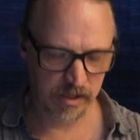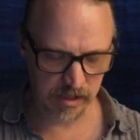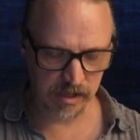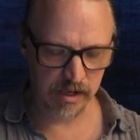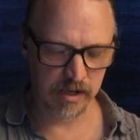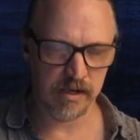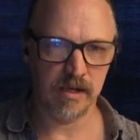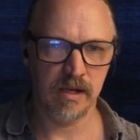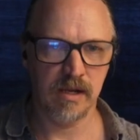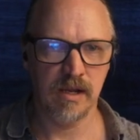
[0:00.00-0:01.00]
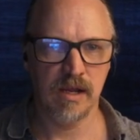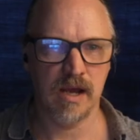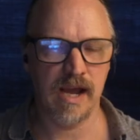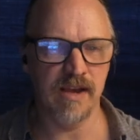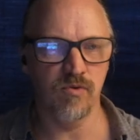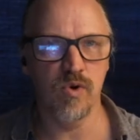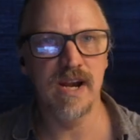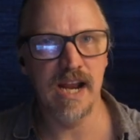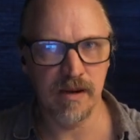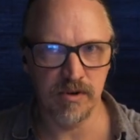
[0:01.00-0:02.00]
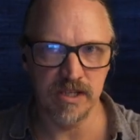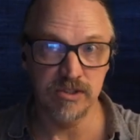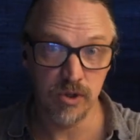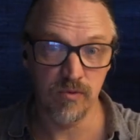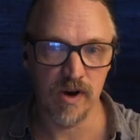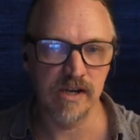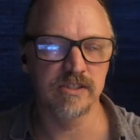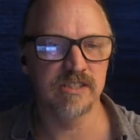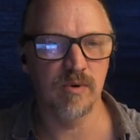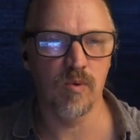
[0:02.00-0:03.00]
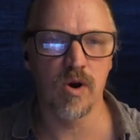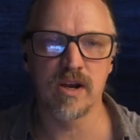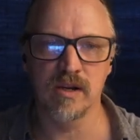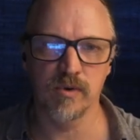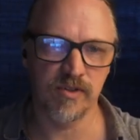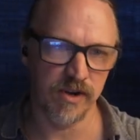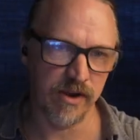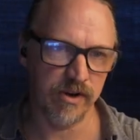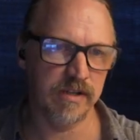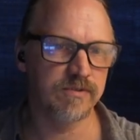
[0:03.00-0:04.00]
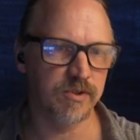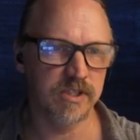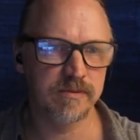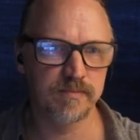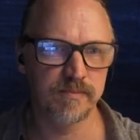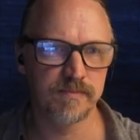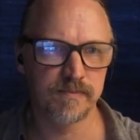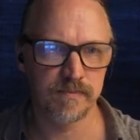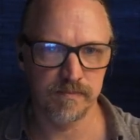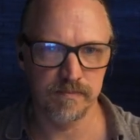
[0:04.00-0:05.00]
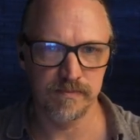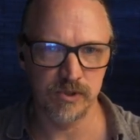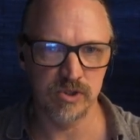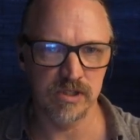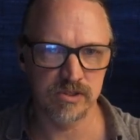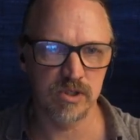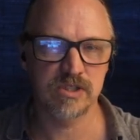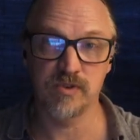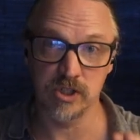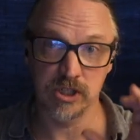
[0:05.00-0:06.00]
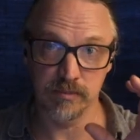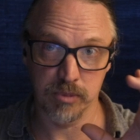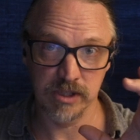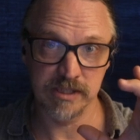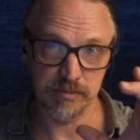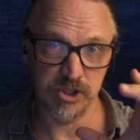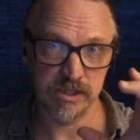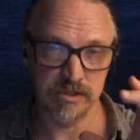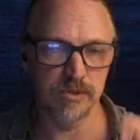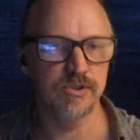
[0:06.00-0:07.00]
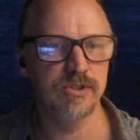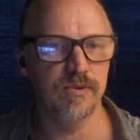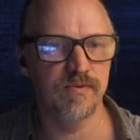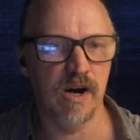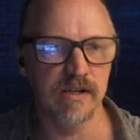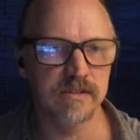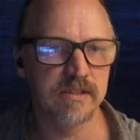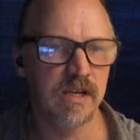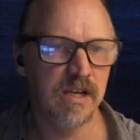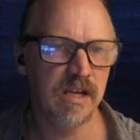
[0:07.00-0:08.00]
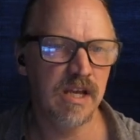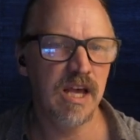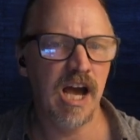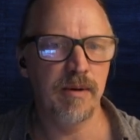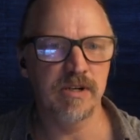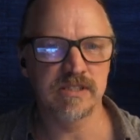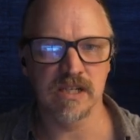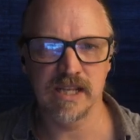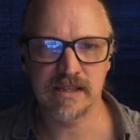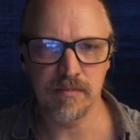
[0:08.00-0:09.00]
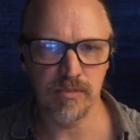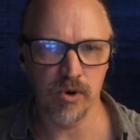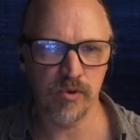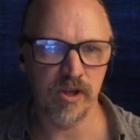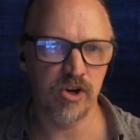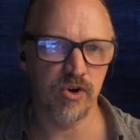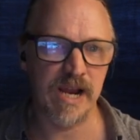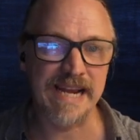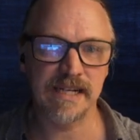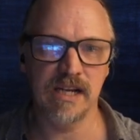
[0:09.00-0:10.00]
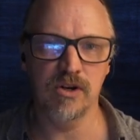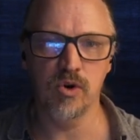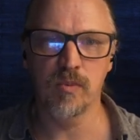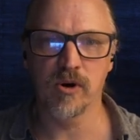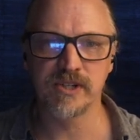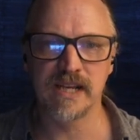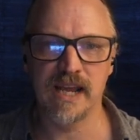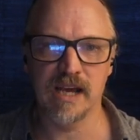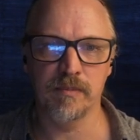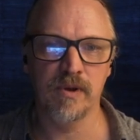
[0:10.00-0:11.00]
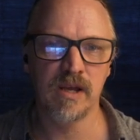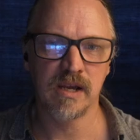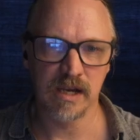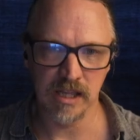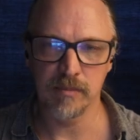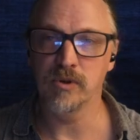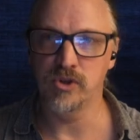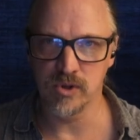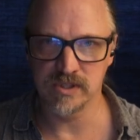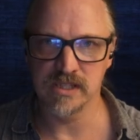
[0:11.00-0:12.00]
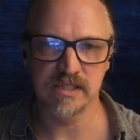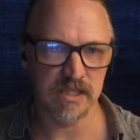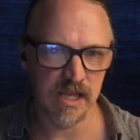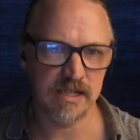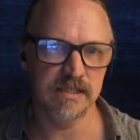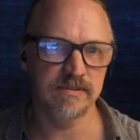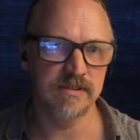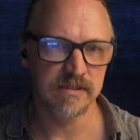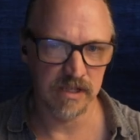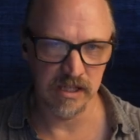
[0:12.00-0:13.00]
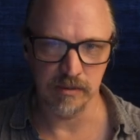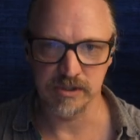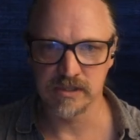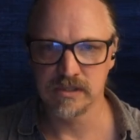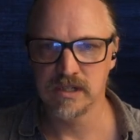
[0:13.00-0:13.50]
And I have renamed these two files that we're working with, the narrative. So this, using the search function, brings up just those two files. I'm going to select them both and create a new multicam clip using the selected clips.